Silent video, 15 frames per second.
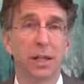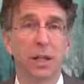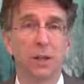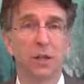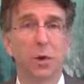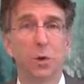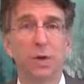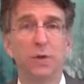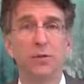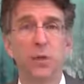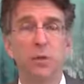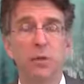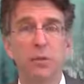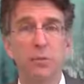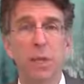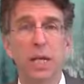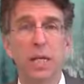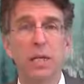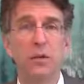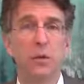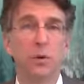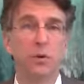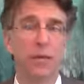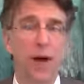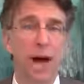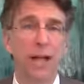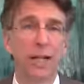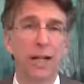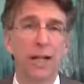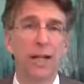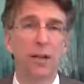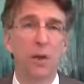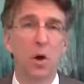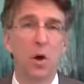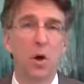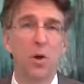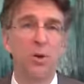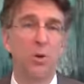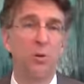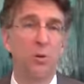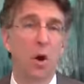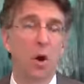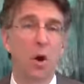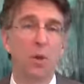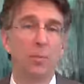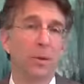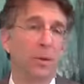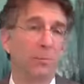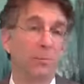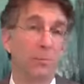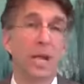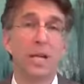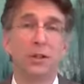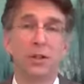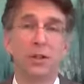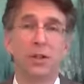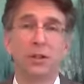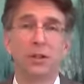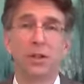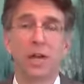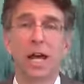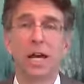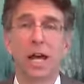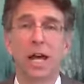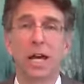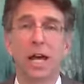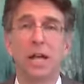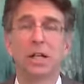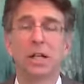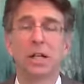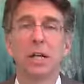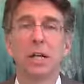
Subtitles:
So if you speed, you violated a law and you've harmed the peace of the state, I guess,